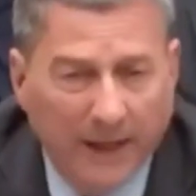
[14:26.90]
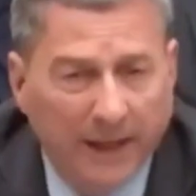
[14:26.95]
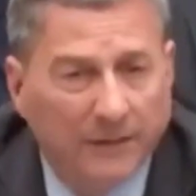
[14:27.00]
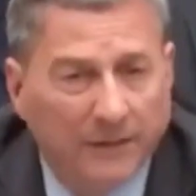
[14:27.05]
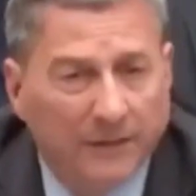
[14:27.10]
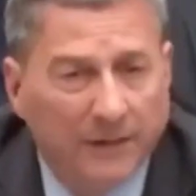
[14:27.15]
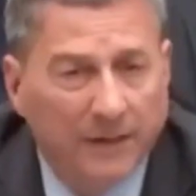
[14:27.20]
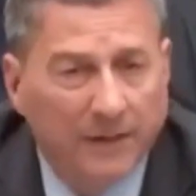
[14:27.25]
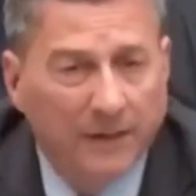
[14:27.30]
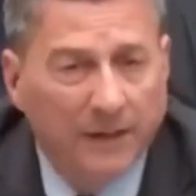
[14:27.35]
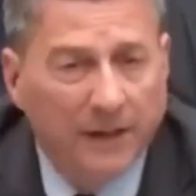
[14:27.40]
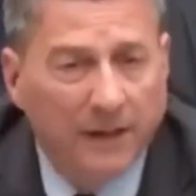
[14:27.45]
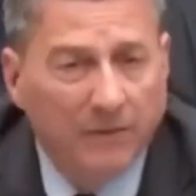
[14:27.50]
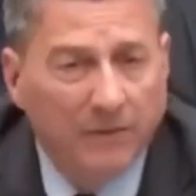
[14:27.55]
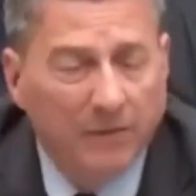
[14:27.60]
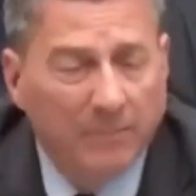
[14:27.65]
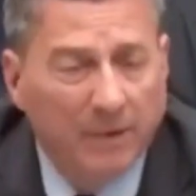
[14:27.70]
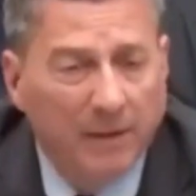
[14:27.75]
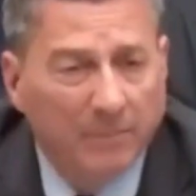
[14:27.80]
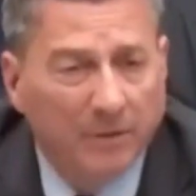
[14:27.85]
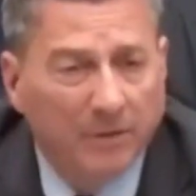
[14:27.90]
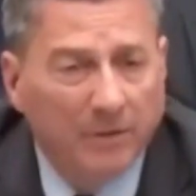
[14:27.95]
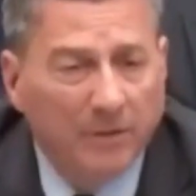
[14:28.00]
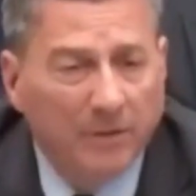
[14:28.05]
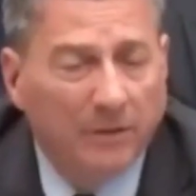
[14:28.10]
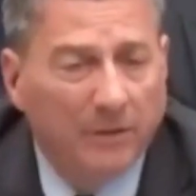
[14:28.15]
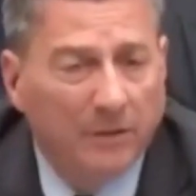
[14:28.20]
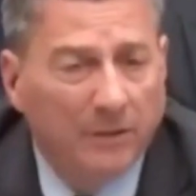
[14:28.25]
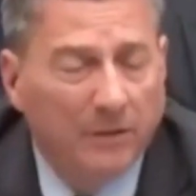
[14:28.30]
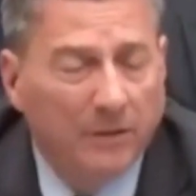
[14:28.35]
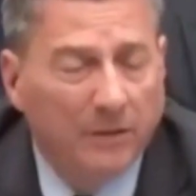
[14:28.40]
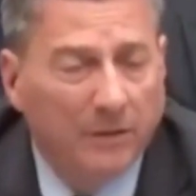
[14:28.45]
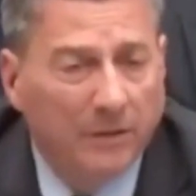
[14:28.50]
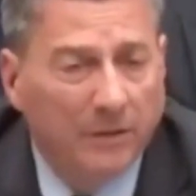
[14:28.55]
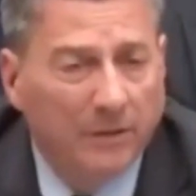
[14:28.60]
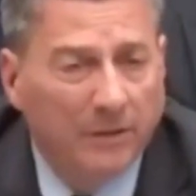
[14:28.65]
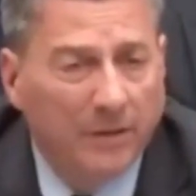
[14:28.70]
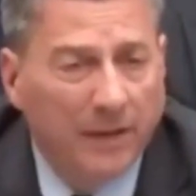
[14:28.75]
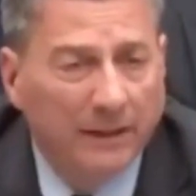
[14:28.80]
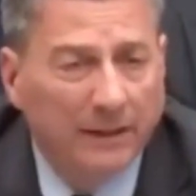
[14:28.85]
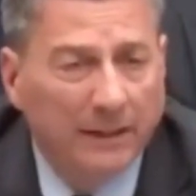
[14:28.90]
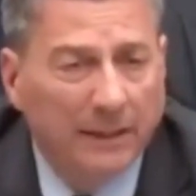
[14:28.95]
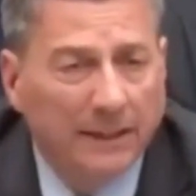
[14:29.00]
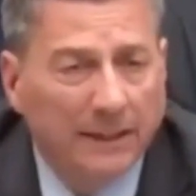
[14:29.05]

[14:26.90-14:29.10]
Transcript: can't say that I remember that.